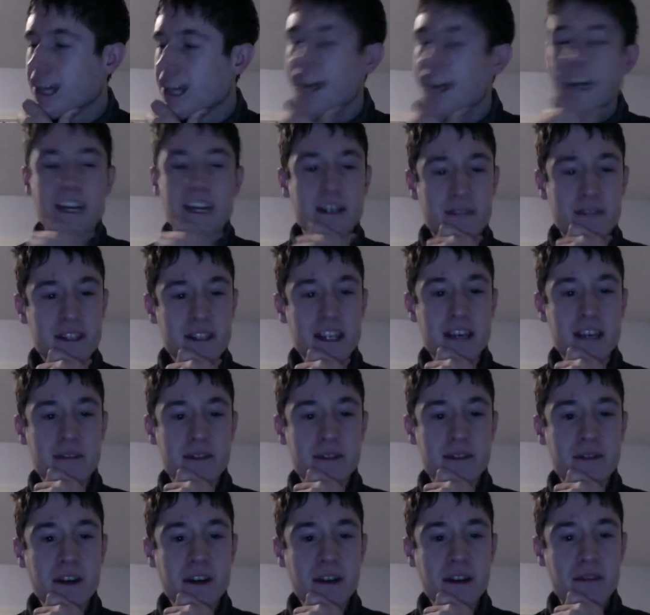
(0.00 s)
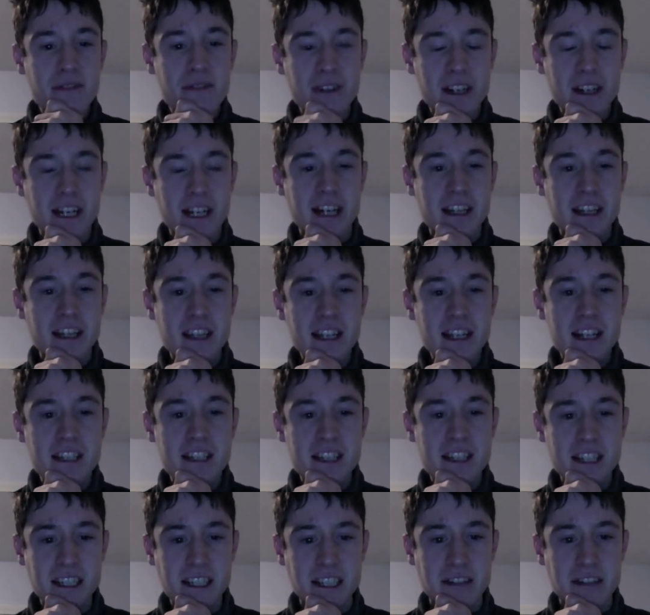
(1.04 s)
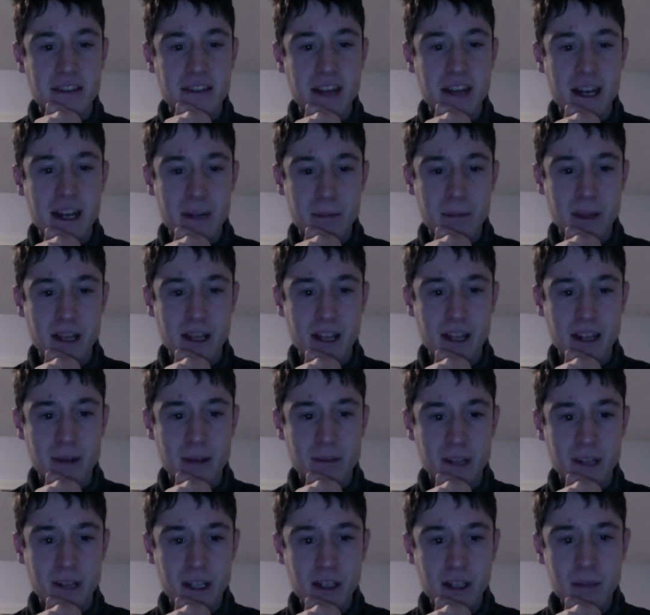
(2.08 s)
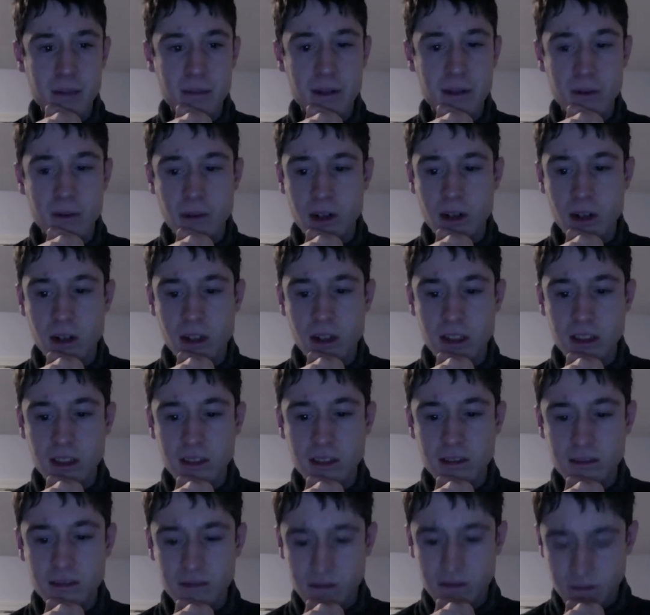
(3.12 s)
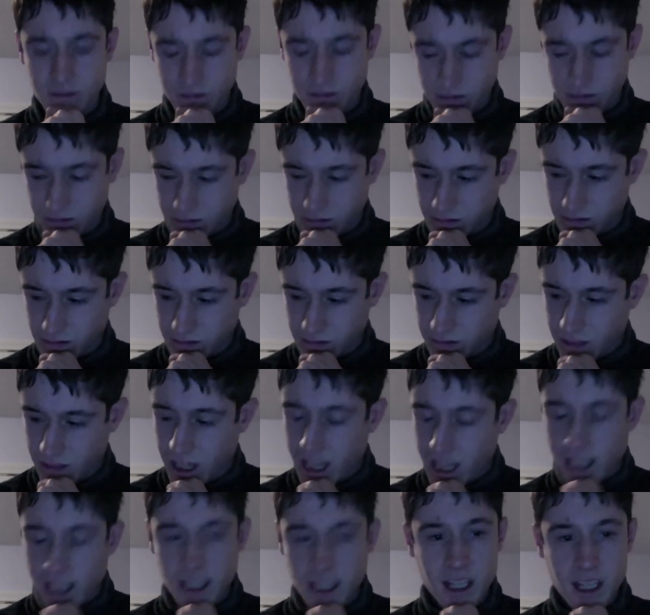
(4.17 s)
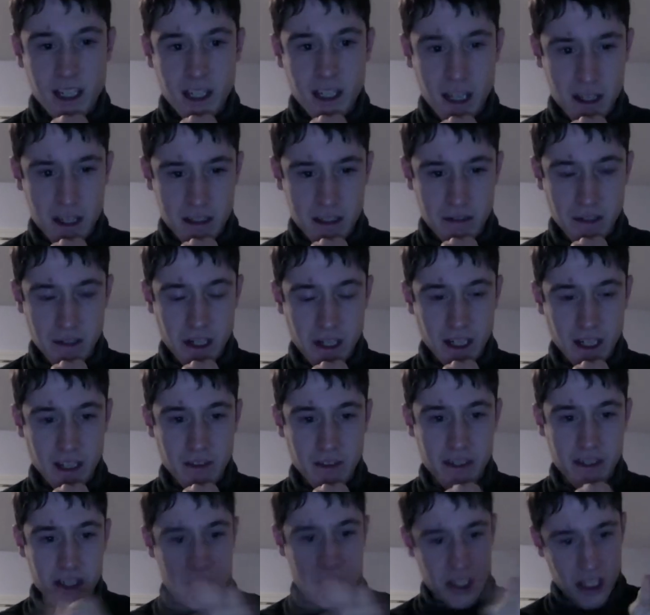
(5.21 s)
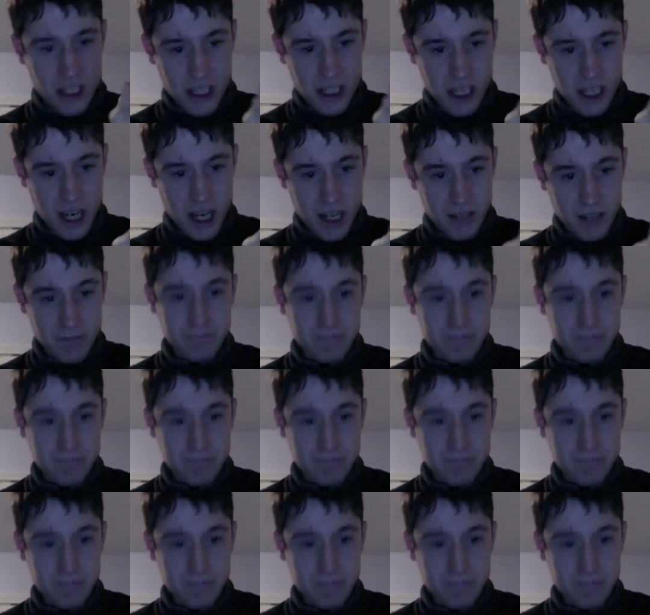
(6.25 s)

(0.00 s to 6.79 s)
It was very funny. I think I did give that a platinum. I could be wrong. In any case, I'm going to give it just a 10.